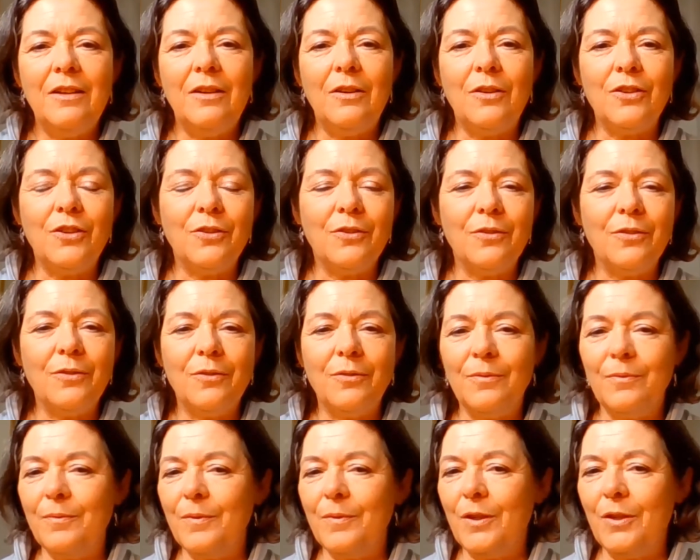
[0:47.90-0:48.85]
or
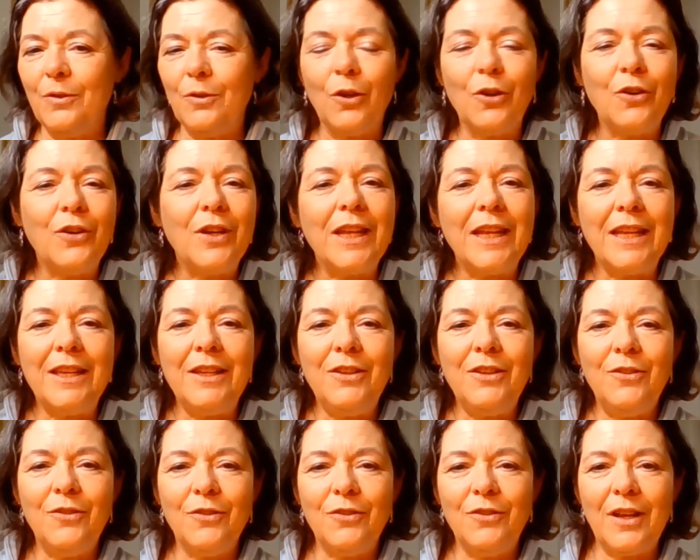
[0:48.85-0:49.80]
you're
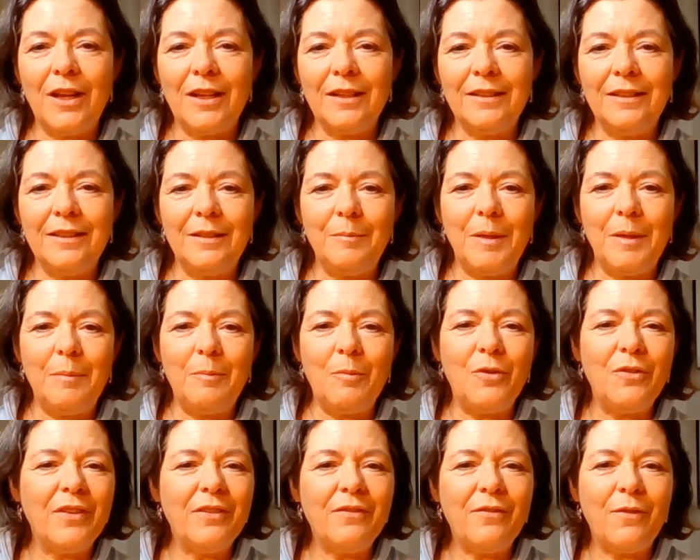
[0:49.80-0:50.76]
not going to be
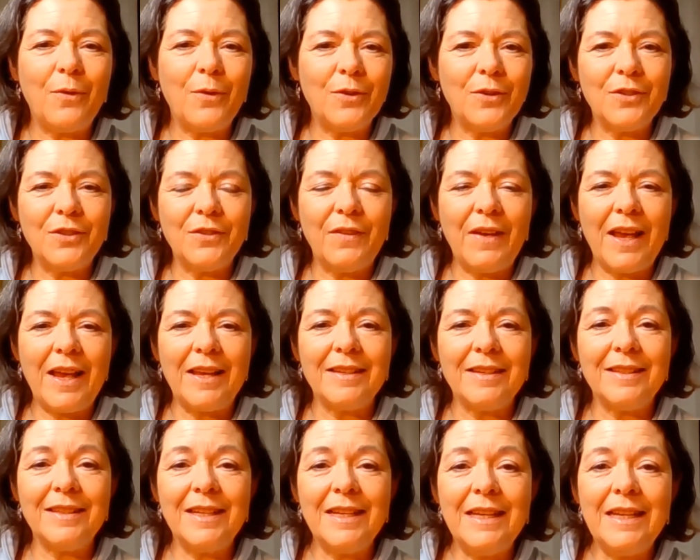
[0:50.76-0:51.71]
moving forward as
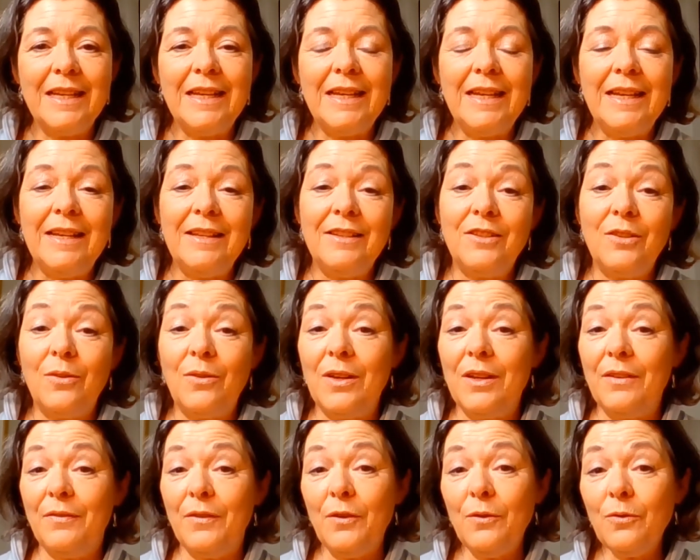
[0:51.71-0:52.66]
fast. So
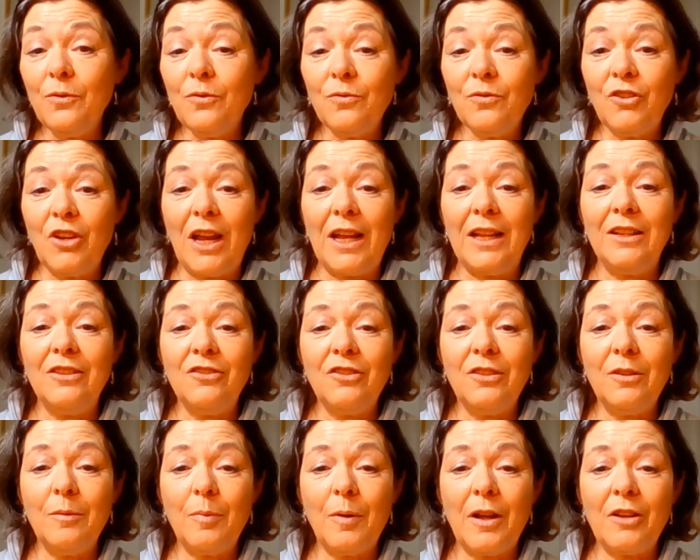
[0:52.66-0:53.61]
if you're
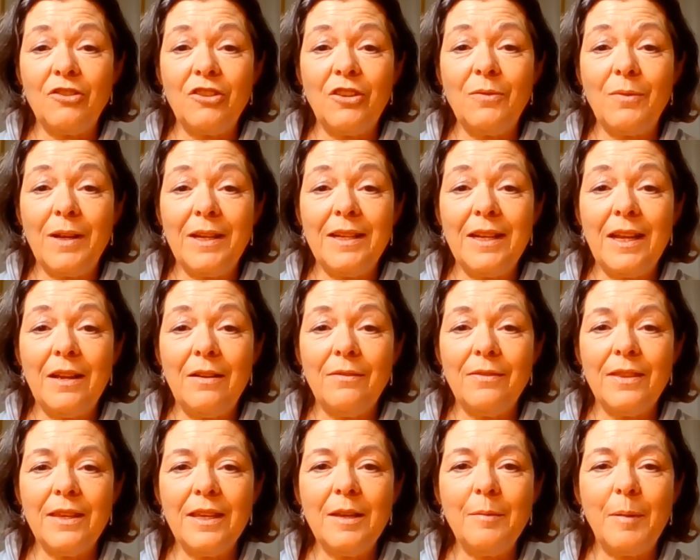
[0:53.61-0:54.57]
challenging a project right
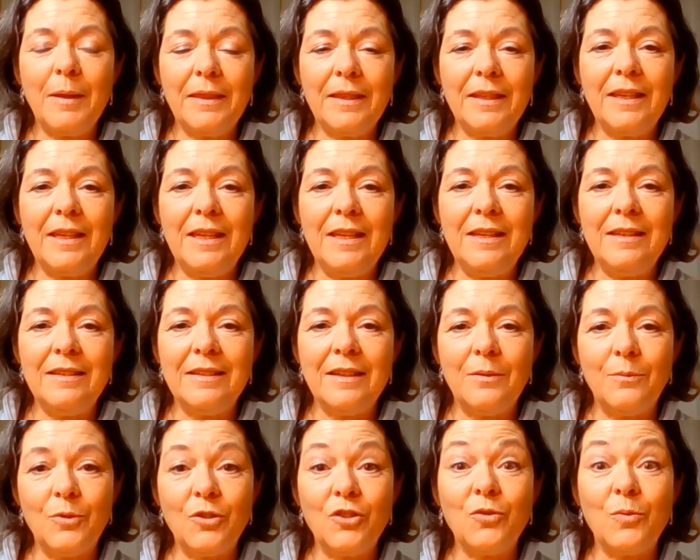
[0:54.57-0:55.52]
now, think about the keys
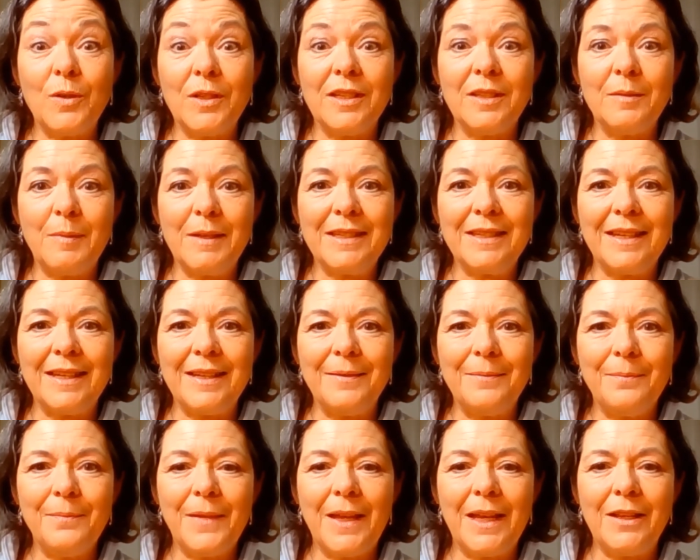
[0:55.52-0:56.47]
and which one is
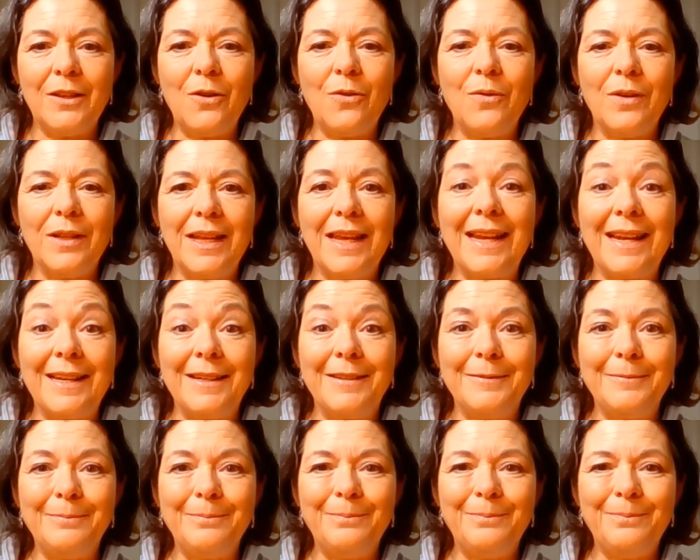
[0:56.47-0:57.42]
missing and go and get
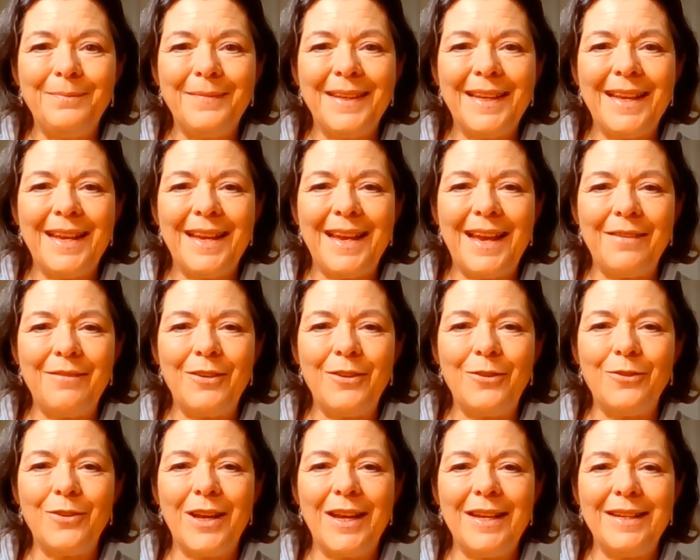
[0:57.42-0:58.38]
it. Have a
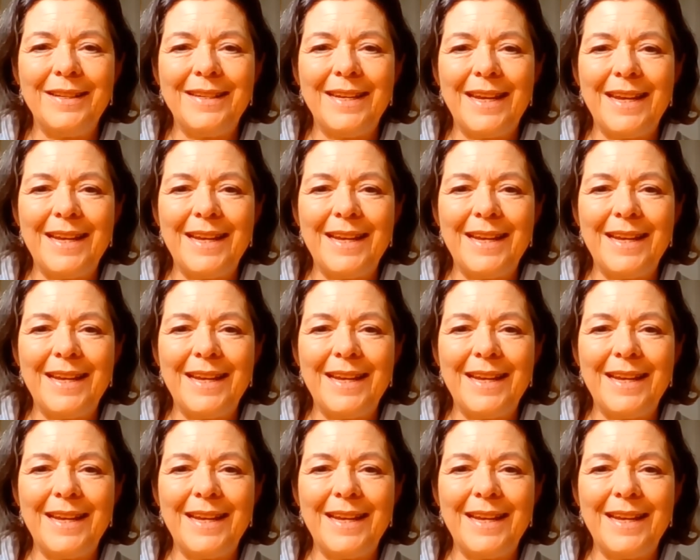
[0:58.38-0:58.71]
great